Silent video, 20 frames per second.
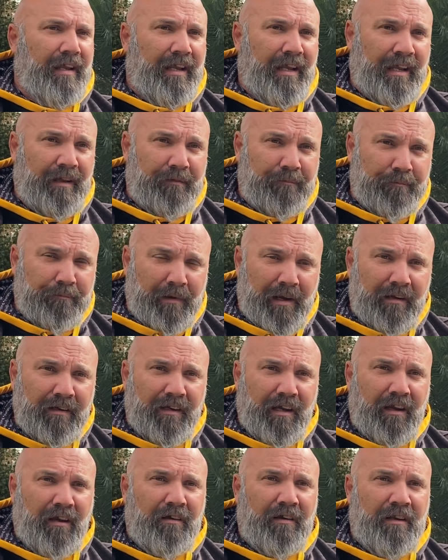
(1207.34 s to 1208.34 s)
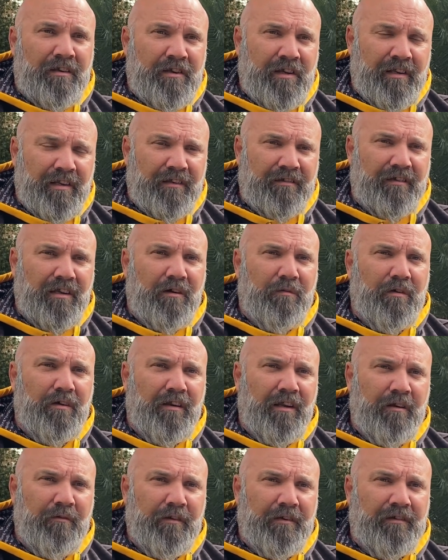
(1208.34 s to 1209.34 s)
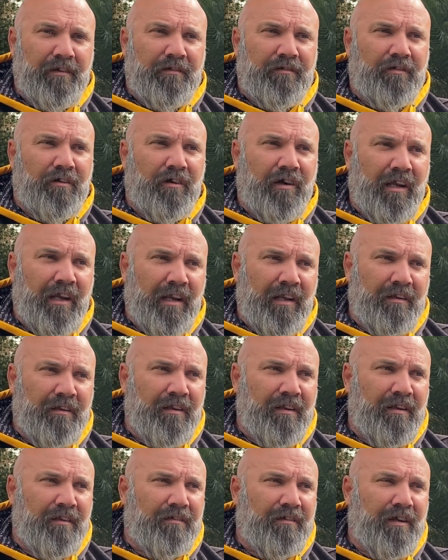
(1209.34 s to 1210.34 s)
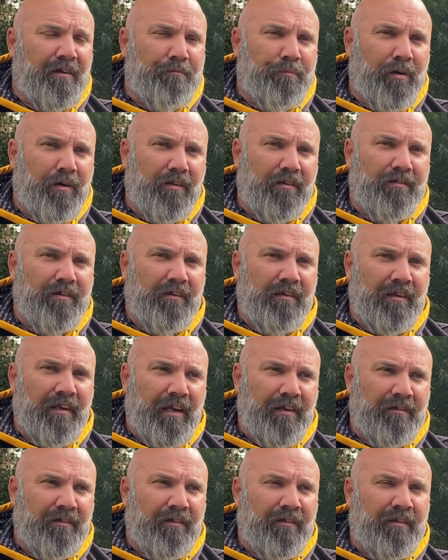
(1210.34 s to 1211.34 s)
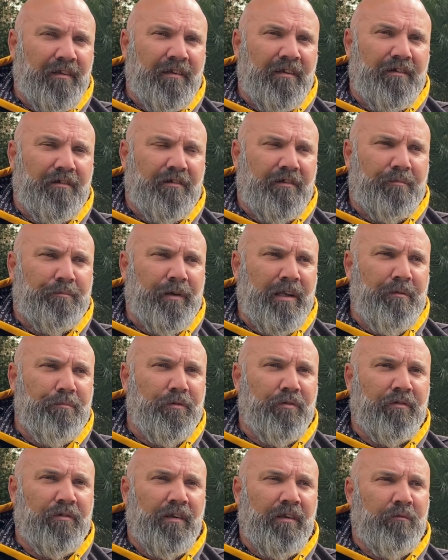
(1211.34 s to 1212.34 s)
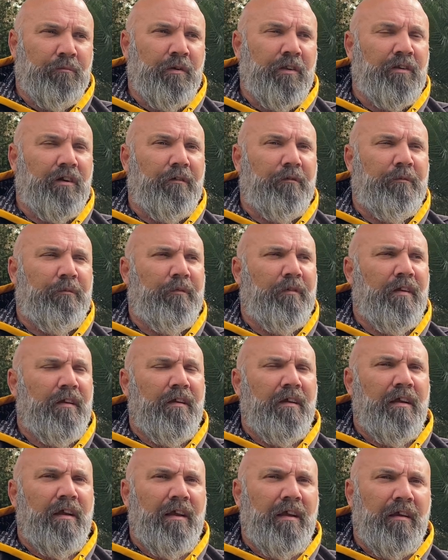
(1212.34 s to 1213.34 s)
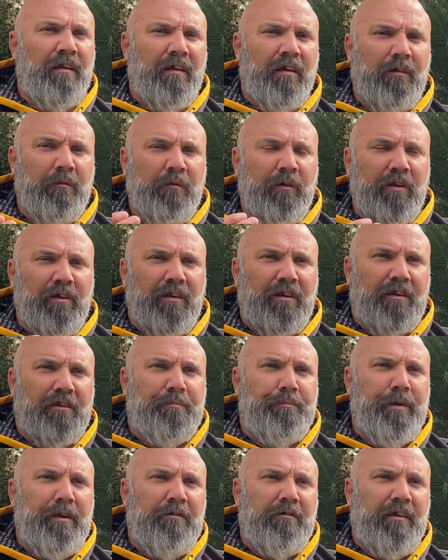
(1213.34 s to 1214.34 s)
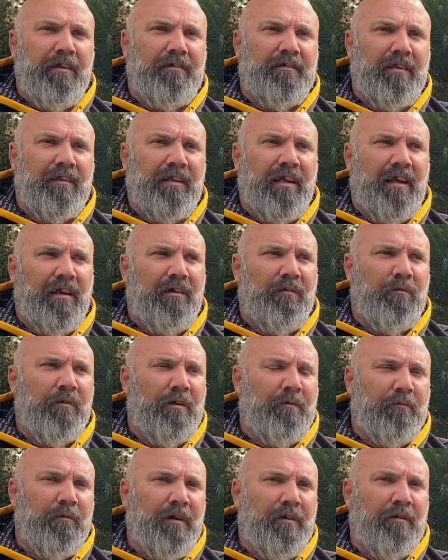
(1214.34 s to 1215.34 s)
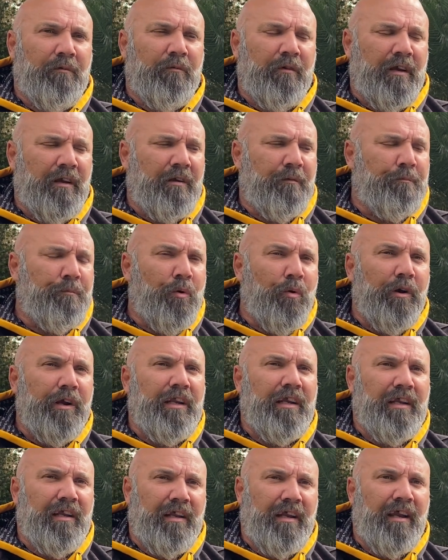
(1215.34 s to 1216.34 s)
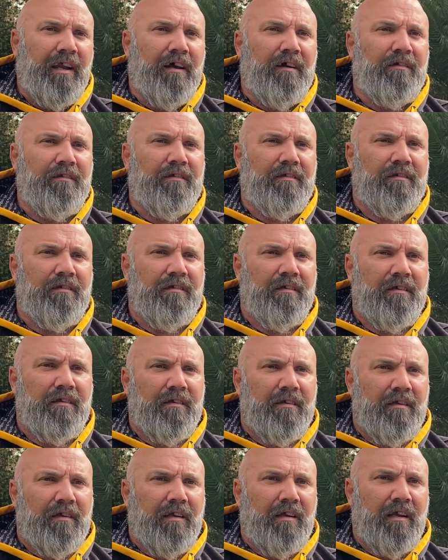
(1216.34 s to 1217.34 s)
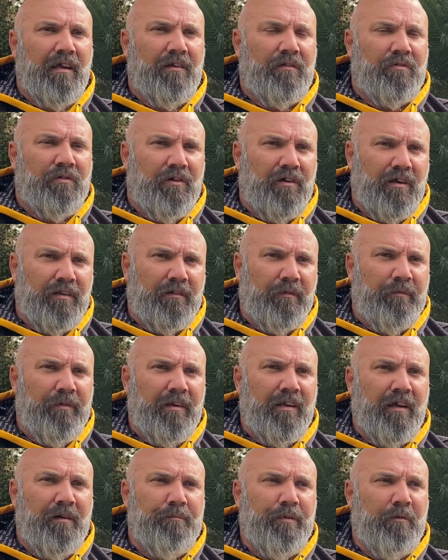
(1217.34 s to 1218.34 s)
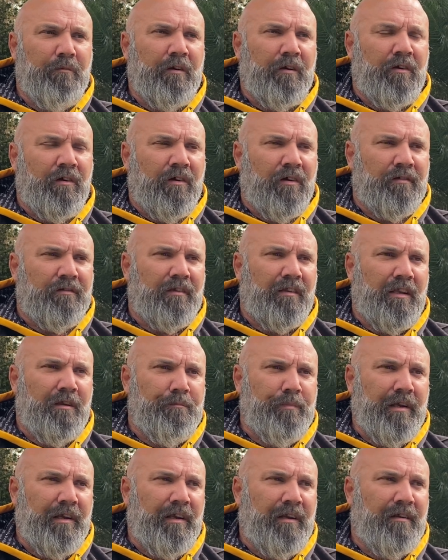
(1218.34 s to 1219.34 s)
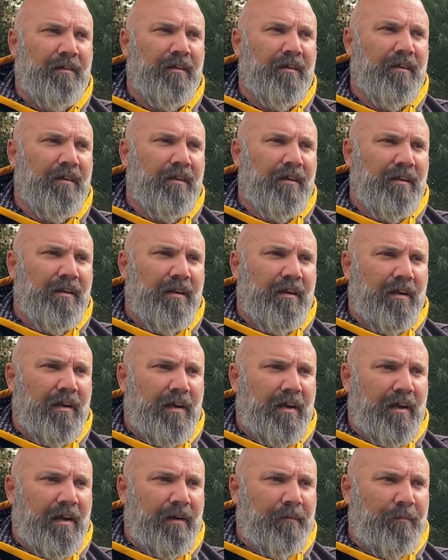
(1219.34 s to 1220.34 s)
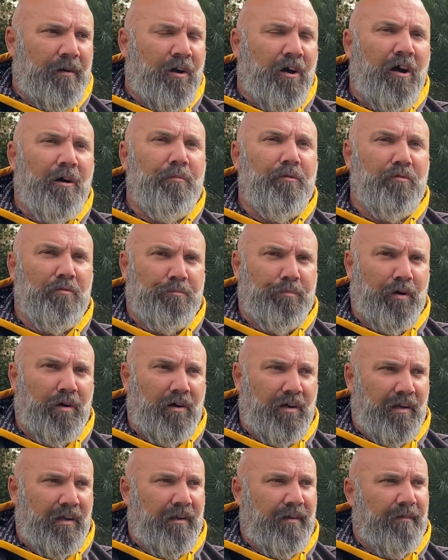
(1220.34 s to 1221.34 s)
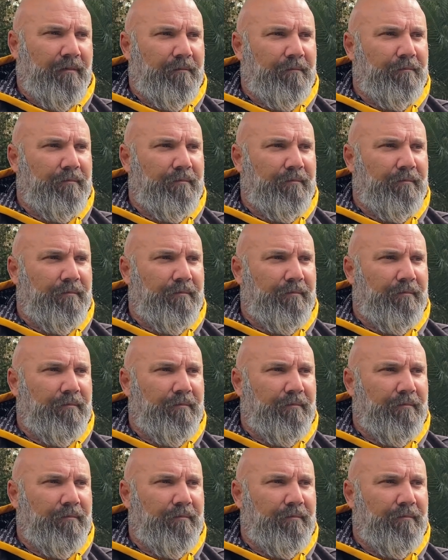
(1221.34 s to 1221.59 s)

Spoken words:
at Mungo, a UNESCO World Heritage Site and UNESCO policy engaging Indigenous peoples, we're not experiencing that. We're pointing it out and trying to figure out, but we're constantly being hobbled by